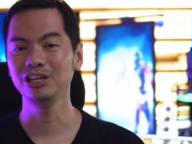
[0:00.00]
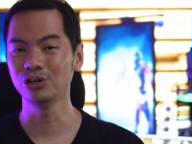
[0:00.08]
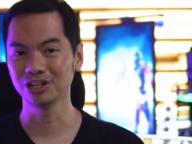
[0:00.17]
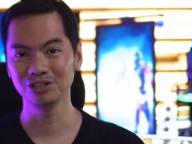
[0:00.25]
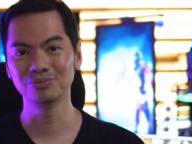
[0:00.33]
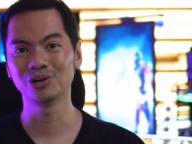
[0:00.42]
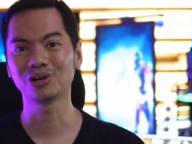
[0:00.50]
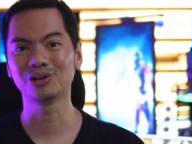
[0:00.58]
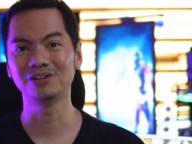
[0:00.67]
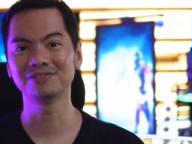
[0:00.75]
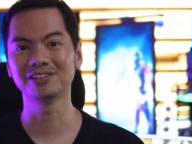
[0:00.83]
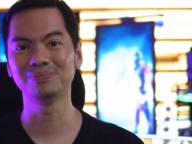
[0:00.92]
Are you more
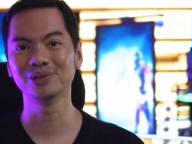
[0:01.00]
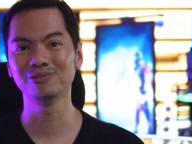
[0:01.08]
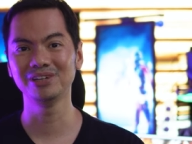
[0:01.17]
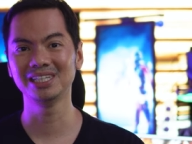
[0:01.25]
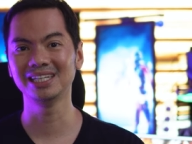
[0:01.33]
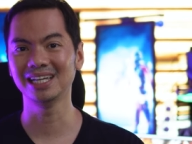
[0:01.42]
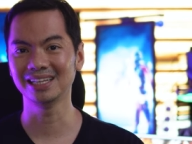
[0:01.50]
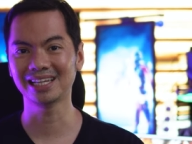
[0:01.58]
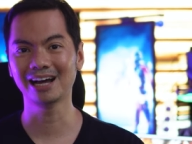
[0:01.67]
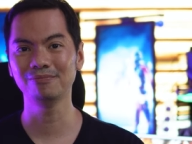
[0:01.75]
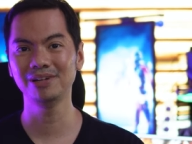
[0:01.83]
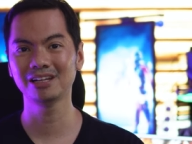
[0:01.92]
comfortable with it in
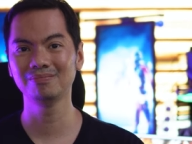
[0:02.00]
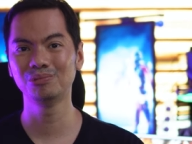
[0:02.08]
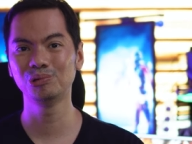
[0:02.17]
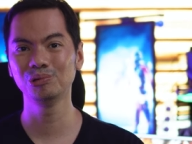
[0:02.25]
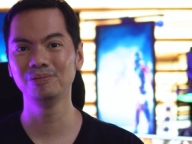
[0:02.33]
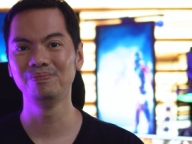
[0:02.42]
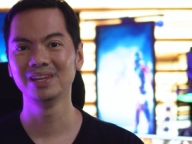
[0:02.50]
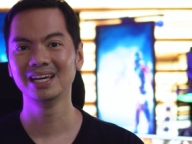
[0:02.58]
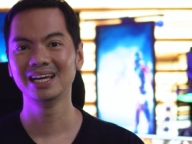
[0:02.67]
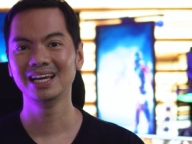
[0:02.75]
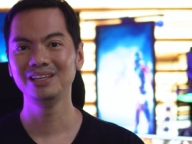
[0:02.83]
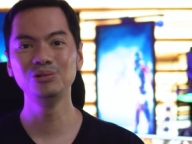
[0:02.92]
tablet mode?
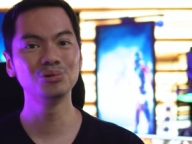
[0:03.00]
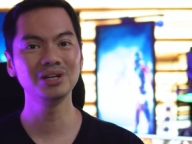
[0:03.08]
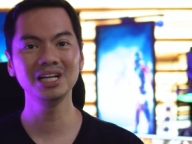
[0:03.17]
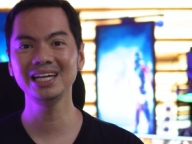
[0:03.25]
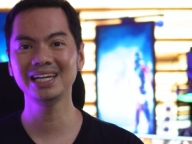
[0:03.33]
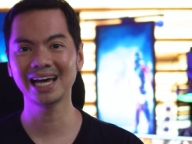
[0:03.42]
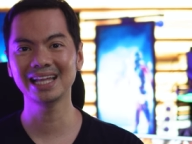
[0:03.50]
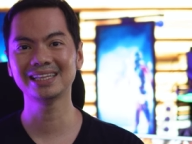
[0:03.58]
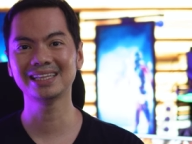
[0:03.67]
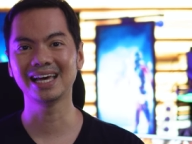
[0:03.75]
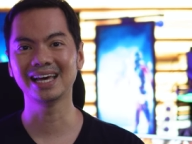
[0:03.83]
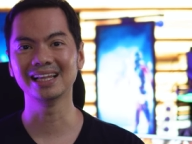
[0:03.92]
You really can't
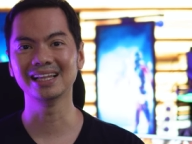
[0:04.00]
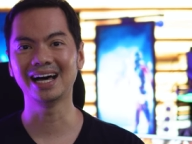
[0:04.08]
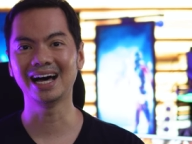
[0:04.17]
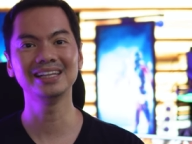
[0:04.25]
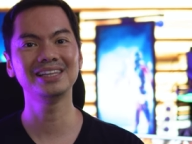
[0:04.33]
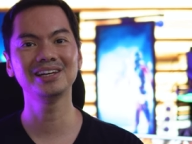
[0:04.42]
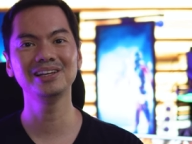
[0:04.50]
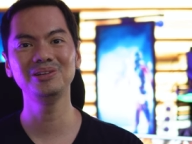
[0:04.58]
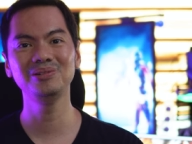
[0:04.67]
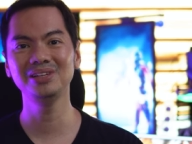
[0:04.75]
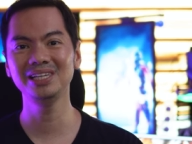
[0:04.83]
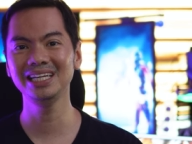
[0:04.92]
tell until
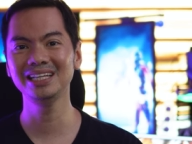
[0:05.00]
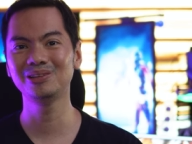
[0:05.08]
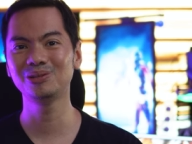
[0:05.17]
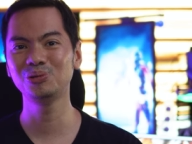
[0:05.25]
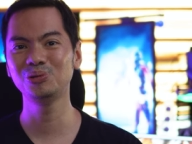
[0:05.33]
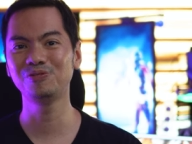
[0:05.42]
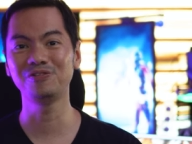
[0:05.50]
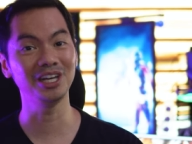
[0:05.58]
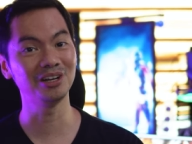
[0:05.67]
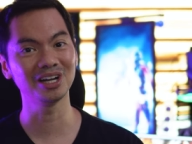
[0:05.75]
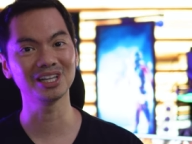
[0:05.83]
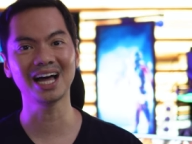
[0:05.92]
you need to
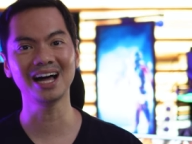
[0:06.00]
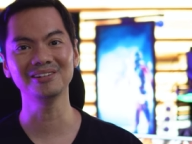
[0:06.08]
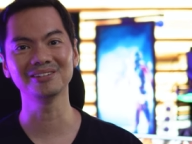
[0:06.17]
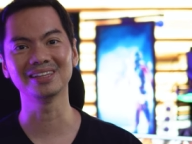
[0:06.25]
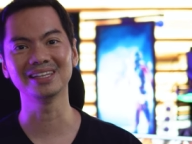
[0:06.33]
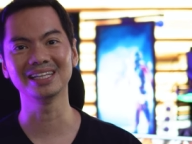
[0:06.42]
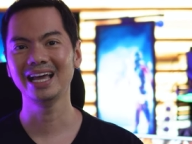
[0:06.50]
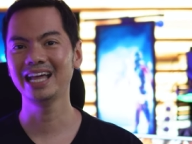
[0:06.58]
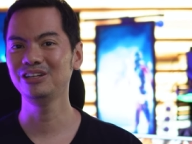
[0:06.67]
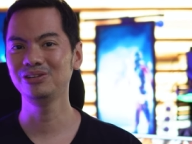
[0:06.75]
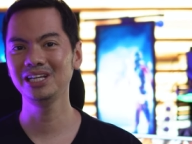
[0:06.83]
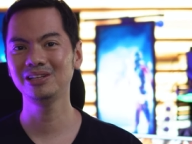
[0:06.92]
figure it out.
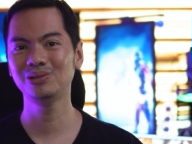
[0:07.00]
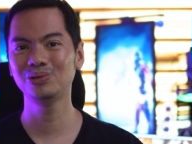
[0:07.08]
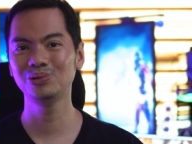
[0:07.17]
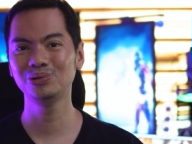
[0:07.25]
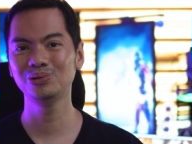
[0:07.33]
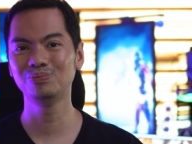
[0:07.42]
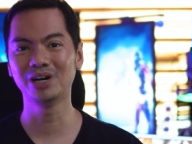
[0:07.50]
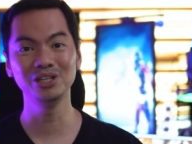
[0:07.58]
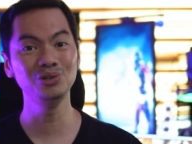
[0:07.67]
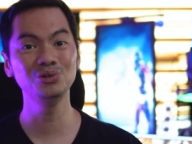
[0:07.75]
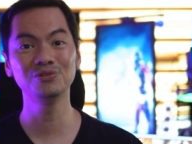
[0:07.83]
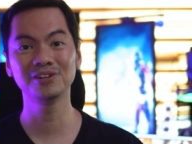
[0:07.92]
And you need to
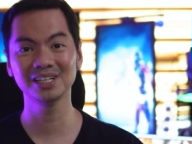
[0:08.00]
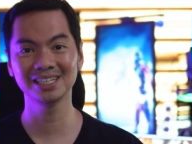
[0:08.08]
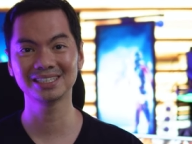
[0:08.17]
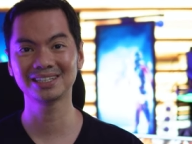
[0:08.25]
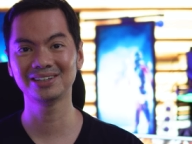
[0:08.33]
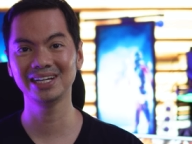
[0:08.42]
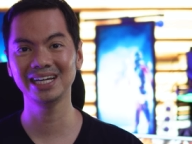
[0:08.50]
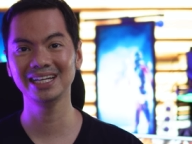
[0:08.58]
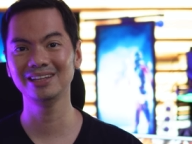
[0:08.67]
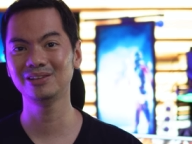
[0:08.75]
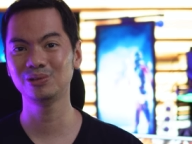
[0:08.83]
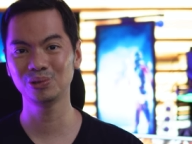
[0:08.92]
maneuver the
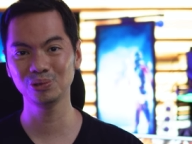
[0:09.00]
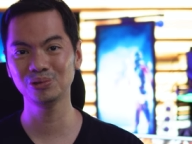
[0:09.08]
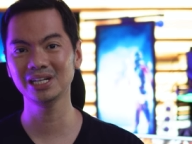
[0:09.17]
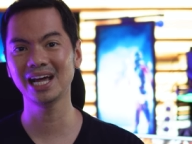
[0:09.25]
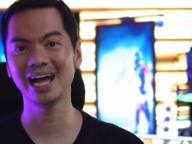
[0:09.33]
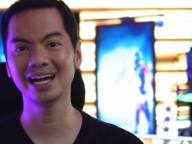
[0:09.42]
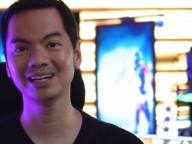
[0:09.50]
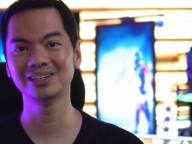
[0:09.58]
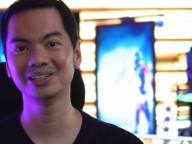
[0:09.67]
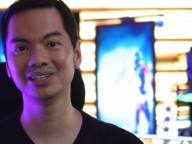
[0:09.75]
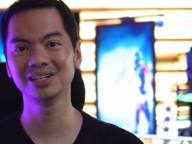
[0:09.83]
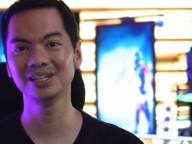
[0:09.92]
screen to an
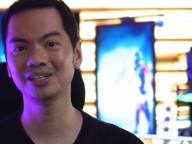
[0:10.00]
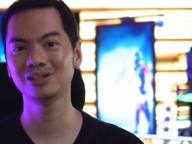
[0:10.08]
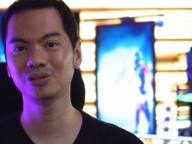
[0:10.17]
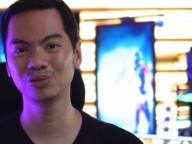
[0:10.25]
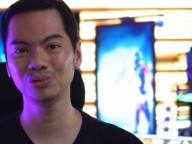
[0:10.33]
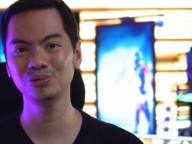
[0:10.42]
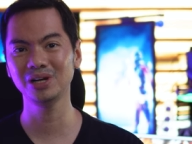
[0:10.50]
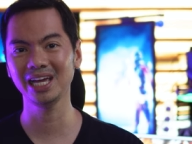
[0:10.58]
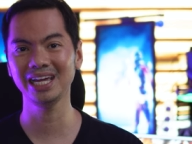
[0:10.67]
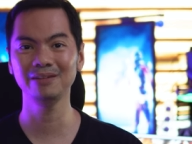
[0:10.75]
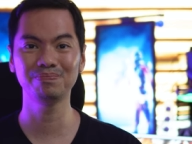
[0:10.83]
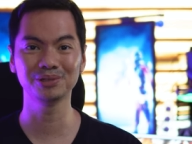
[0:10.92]
angle to
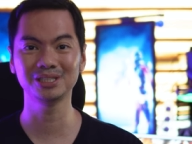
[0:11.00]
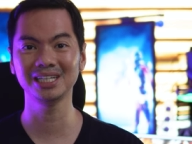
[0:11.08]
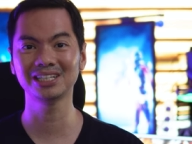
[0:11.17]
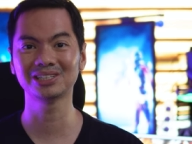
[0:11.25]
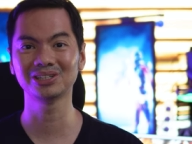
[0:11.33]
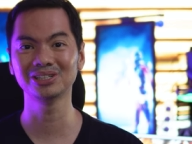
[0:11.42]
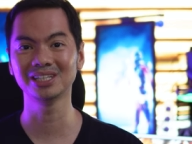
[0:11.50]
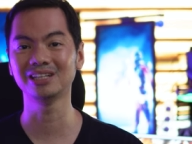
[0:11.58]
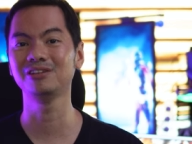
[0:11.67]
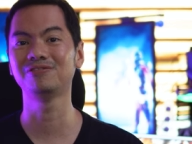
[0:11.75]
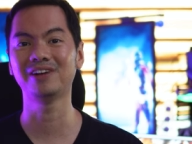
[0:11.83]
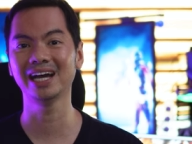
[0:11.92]
a position
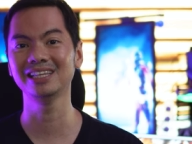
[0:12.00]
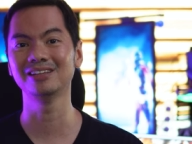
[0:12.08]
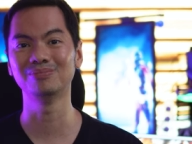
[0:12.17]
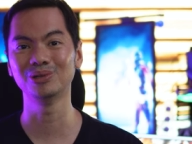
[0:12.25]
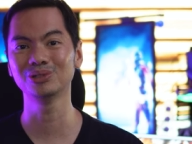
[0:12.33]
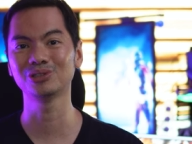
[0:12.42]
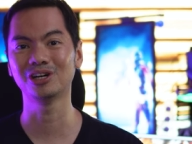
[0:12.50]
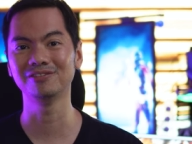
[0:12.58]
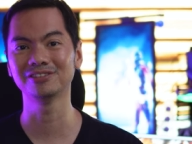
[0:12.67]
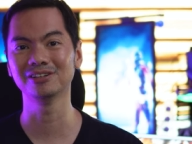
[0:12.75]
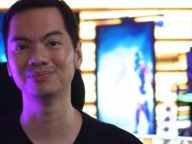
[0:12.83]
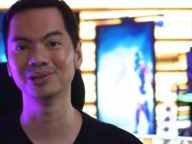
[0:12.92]
that you find the most
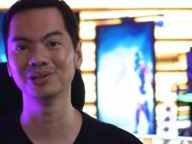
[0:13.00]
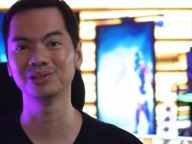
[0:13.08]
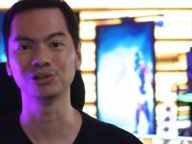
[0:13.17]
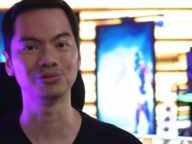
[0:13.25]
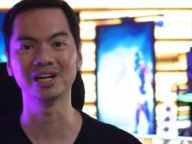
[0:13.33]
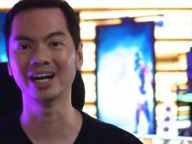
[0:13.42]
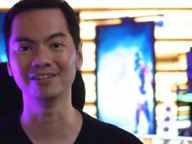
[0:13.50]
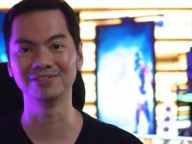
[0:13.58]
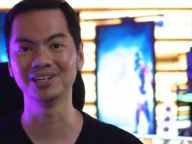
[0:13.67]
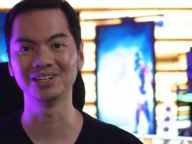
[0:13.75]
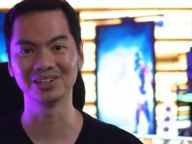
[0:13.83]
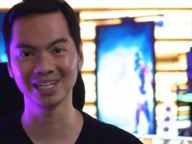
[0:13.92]
comfortable to
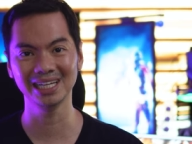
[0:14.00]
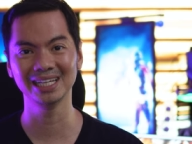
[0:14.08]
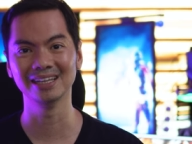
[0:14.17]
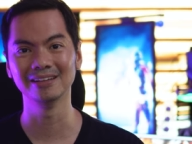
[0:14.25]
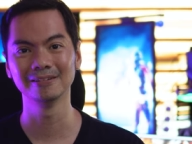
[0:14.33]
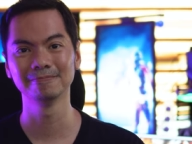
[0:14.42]
wherever you're in.